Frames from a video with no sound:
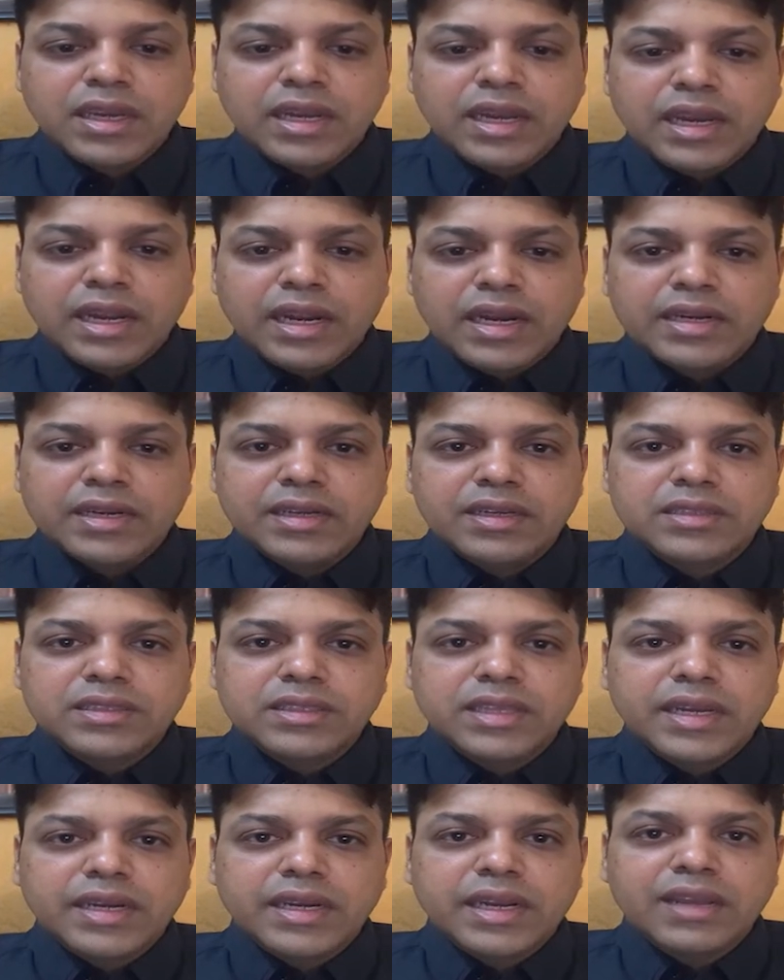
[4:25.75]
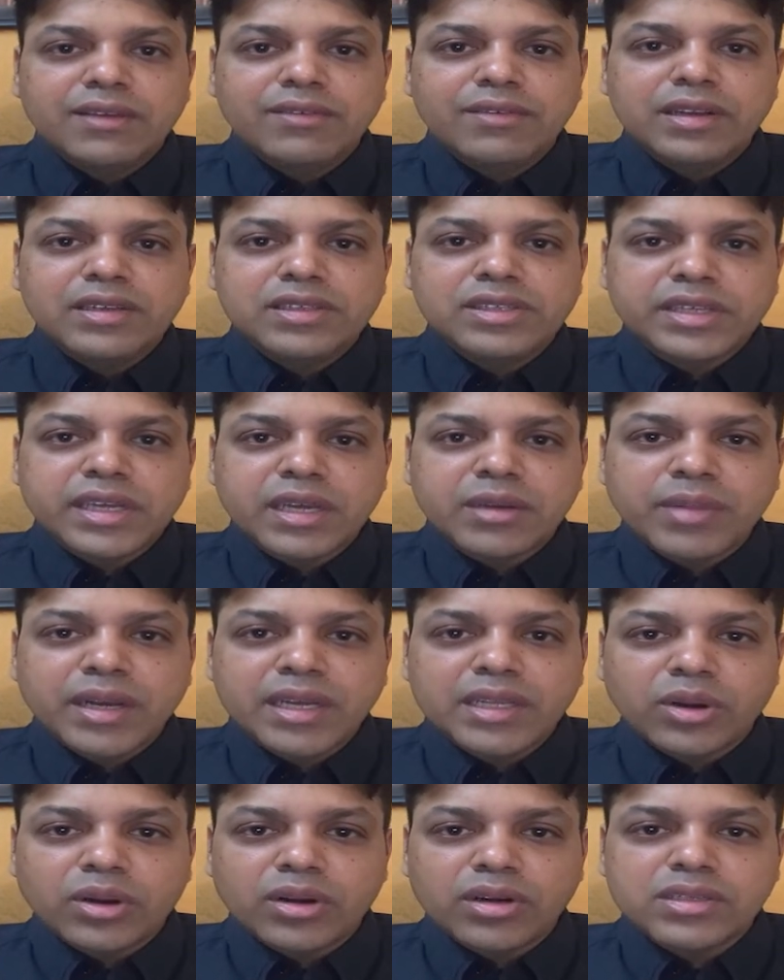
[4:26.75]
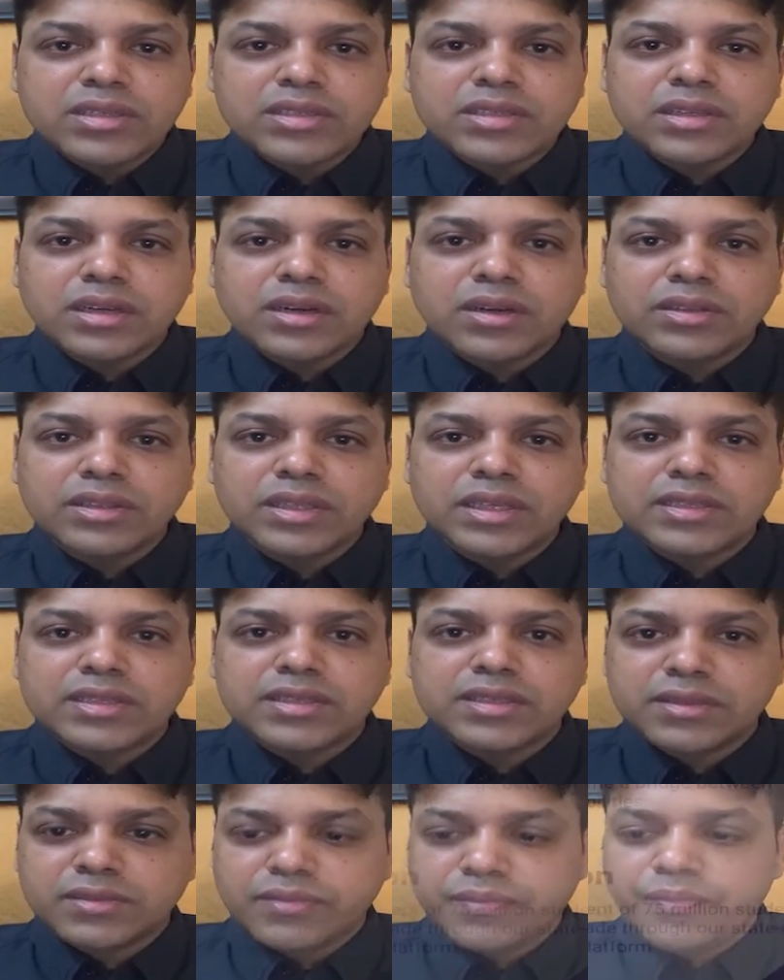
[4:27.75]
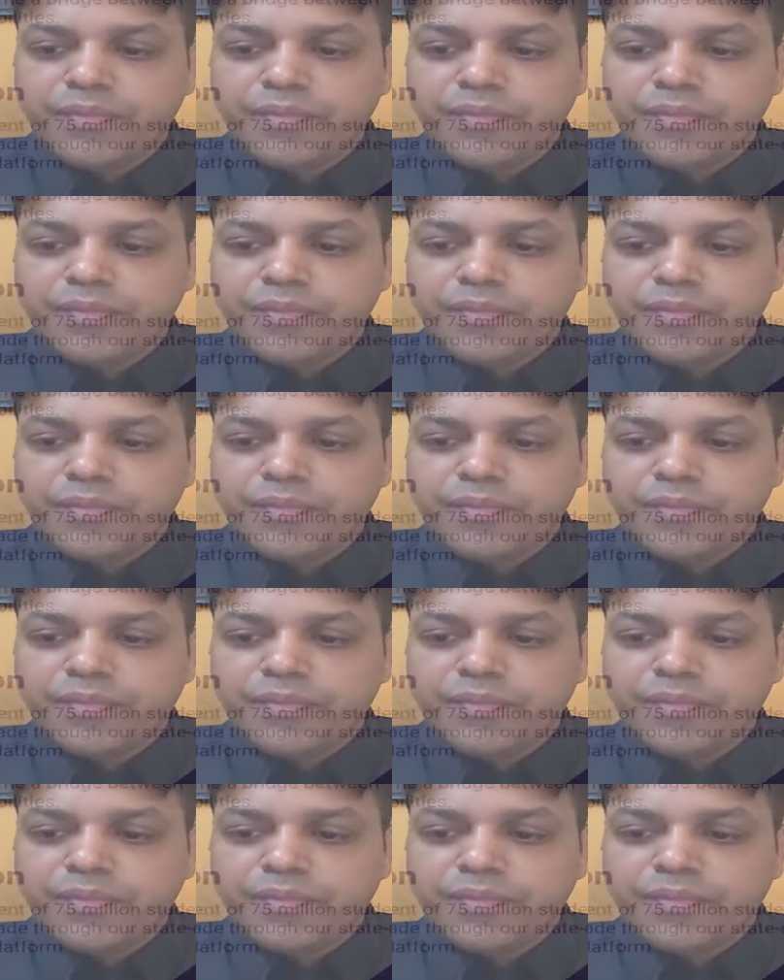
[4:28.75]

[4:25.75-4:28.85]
And uh, then I will share my thoughts on this.